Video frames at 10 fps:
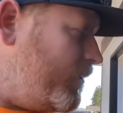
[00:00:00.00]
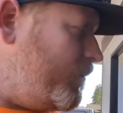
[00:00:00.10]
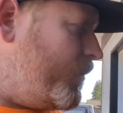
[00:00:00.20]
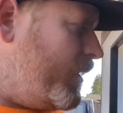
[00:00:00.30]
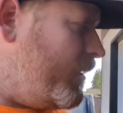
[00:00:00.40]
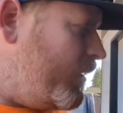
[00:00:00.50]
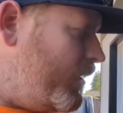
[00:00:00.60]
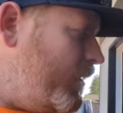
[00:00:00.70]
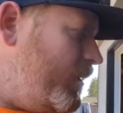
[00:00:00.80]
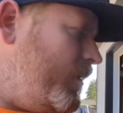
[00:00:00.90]
But
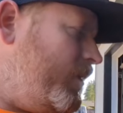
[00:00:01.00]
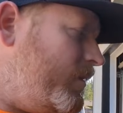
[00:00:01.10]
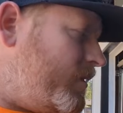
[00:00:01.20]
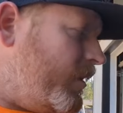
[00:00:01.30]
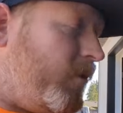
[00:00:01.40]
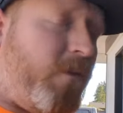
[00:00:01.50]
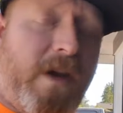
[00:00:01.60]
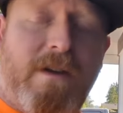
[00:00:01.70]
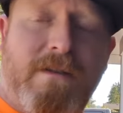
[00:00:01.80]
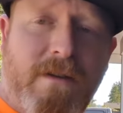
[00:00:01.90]
sucker
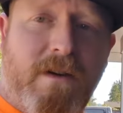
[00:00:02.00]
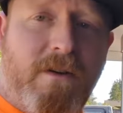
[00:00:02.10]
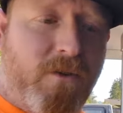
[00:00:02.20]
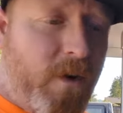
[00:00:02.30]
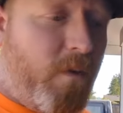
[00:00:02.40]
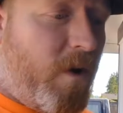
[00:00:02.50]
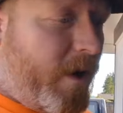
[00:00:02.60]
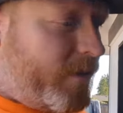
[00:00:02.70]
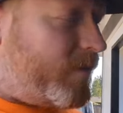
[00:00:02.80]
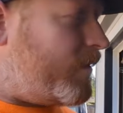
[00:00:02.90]
fans, 120
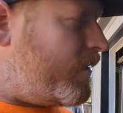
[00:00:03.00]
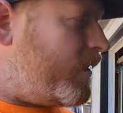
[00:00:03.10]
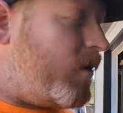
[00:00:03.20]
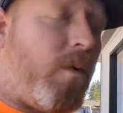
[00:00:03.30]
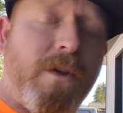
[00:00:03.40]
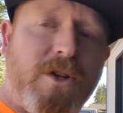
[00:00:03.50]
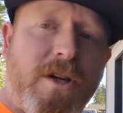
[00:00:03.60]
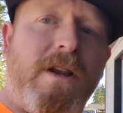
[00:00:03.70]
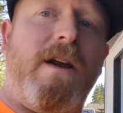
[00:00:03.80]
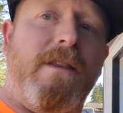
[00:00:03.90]
watts, they cool the
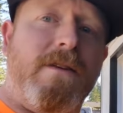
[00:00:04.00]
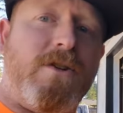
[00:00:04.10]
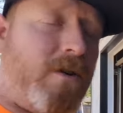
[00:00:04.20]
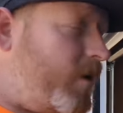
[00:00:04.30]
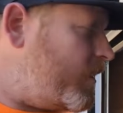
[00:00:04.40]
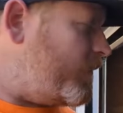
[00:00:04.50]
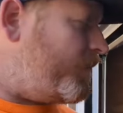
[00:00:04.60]
shit out of this truck.